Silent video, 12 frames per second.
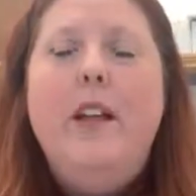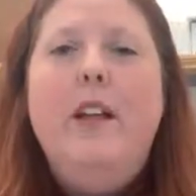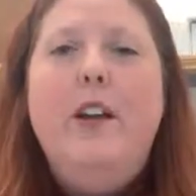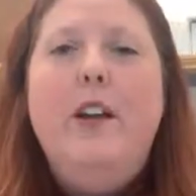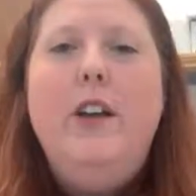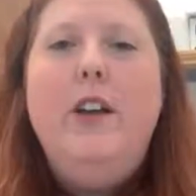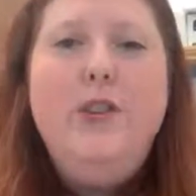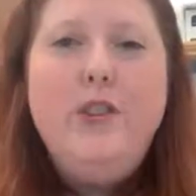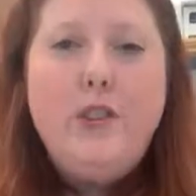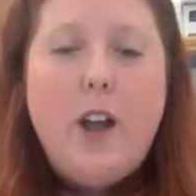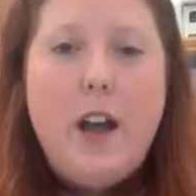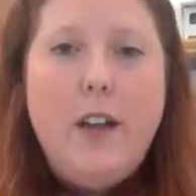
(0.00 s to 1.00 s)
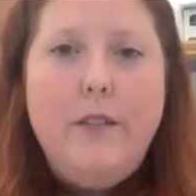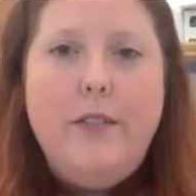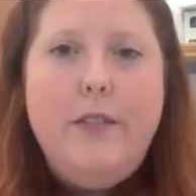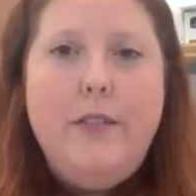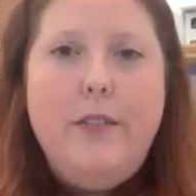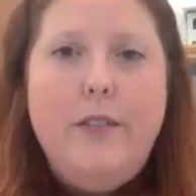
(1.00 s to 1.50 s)
you can drive,
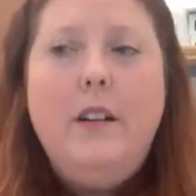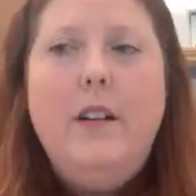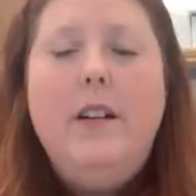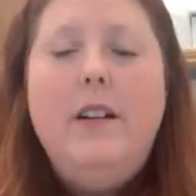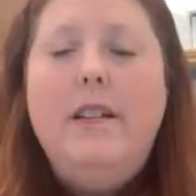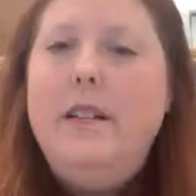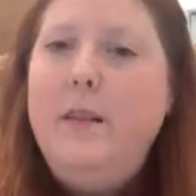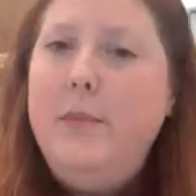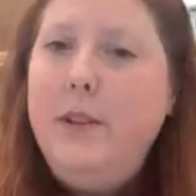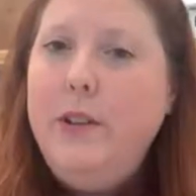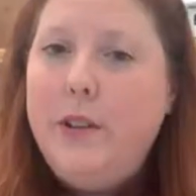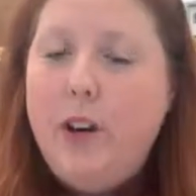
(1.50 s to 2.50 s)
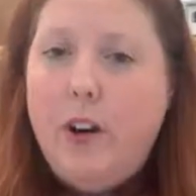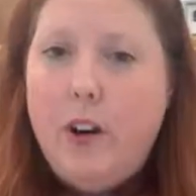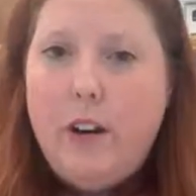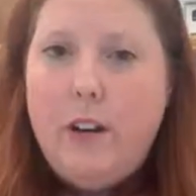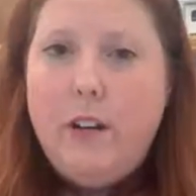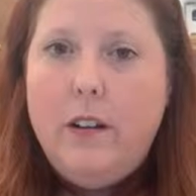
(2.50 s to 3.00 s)
sleep in your
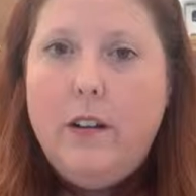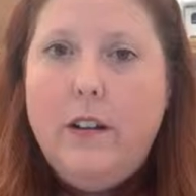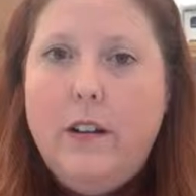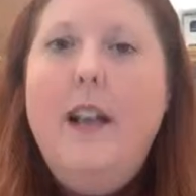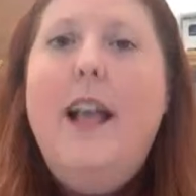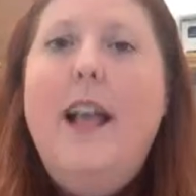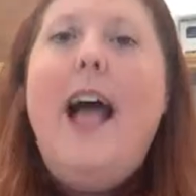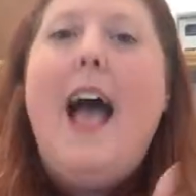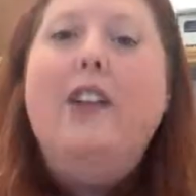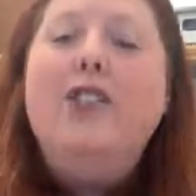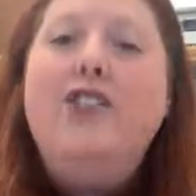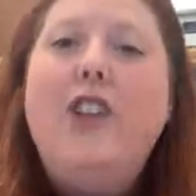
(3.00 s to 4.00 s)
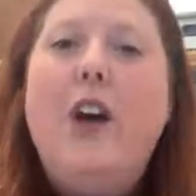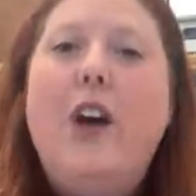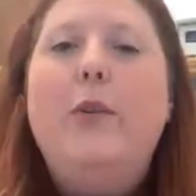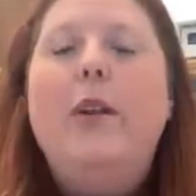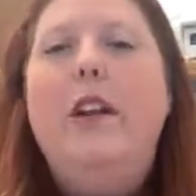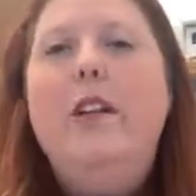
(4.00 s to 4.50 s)
car, and
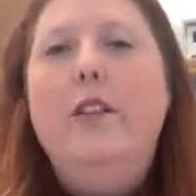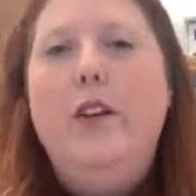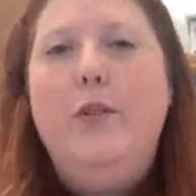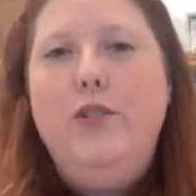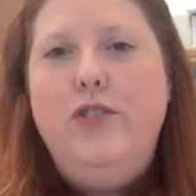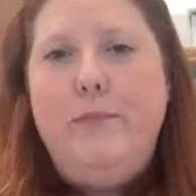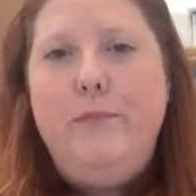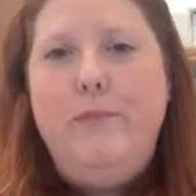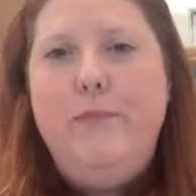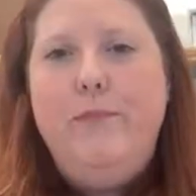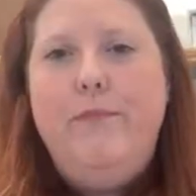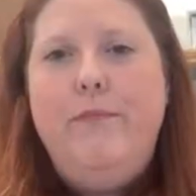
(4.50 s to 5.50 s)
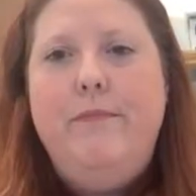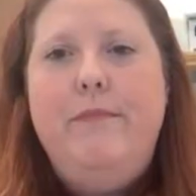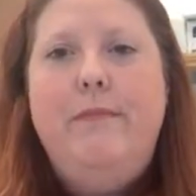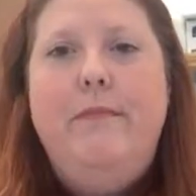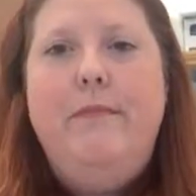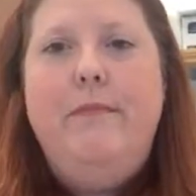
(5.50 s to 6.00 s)
shower at a local gym.
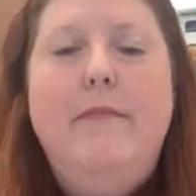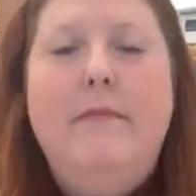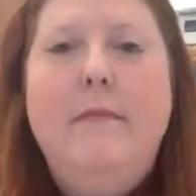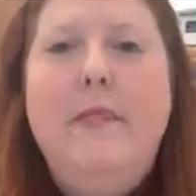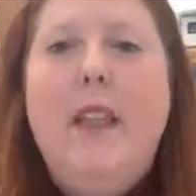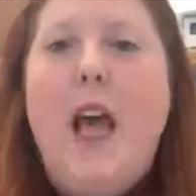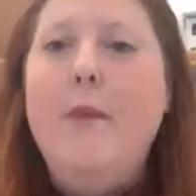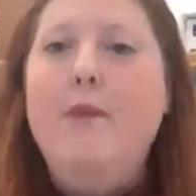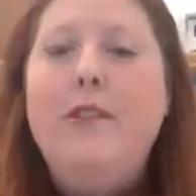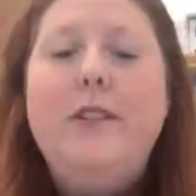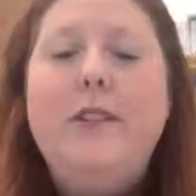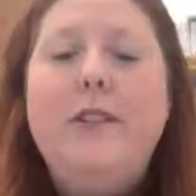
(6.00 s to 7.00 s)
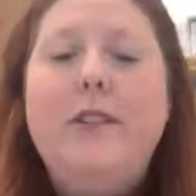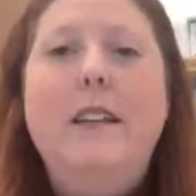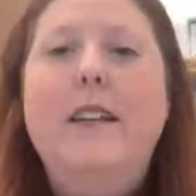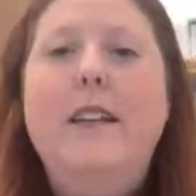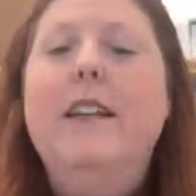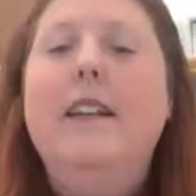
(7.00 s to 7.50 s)
I'm just saying,
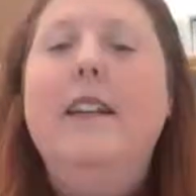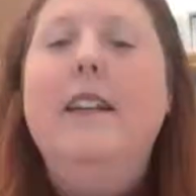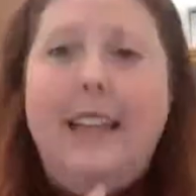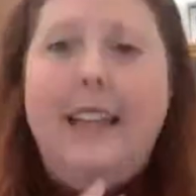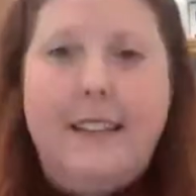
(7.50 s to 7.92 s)
that's